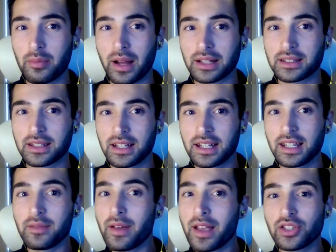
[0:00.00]
but
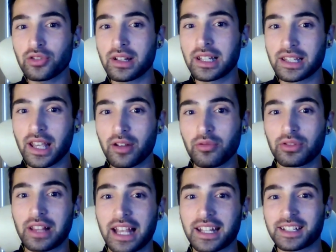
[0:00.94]
eventually they
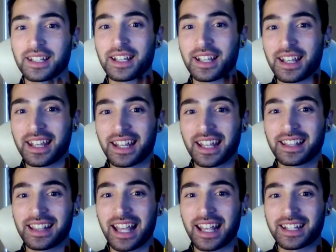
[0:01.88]
would like
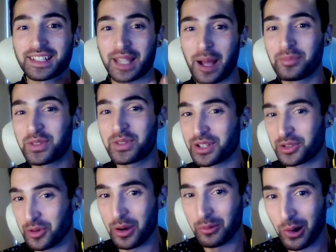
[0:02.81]
get like stamped
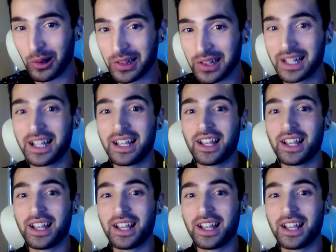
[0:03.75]
to a wall.